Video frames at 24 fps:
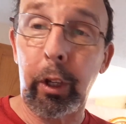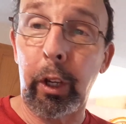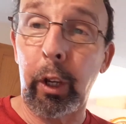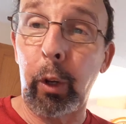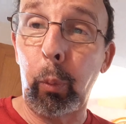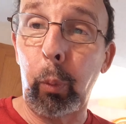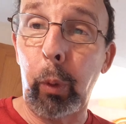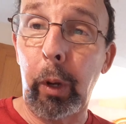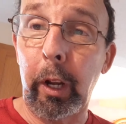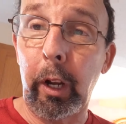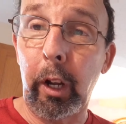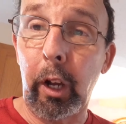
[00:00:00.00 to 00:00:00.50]
It
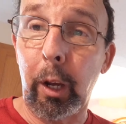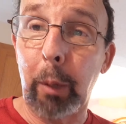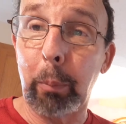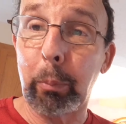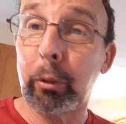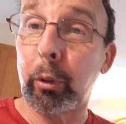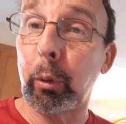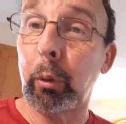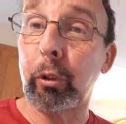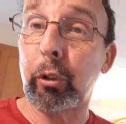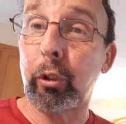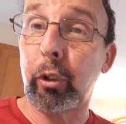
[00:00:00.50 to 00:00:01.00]
went up,
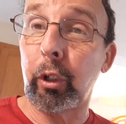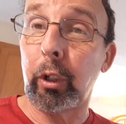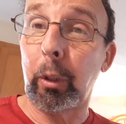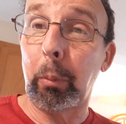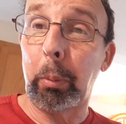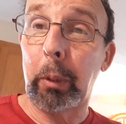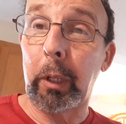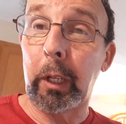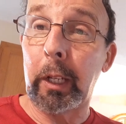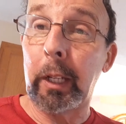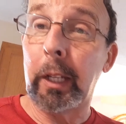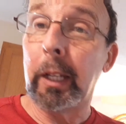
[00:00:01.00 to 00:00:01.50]
so it's going to
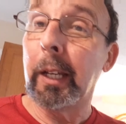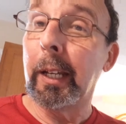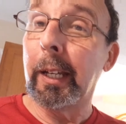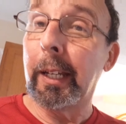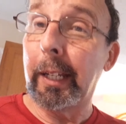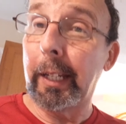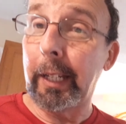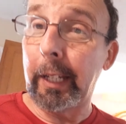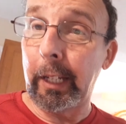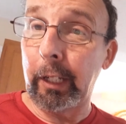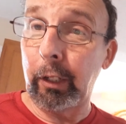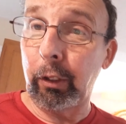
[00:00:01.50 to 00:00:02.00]
be
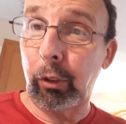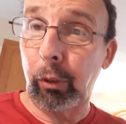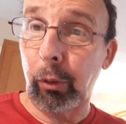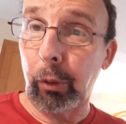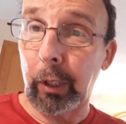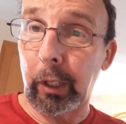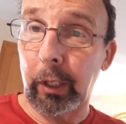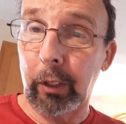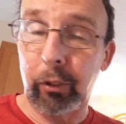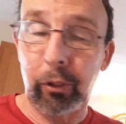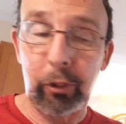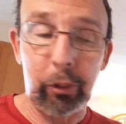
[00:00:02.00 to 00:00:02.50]

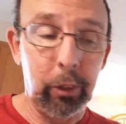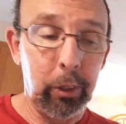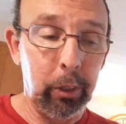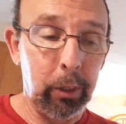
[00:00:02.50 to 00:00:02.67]
increase.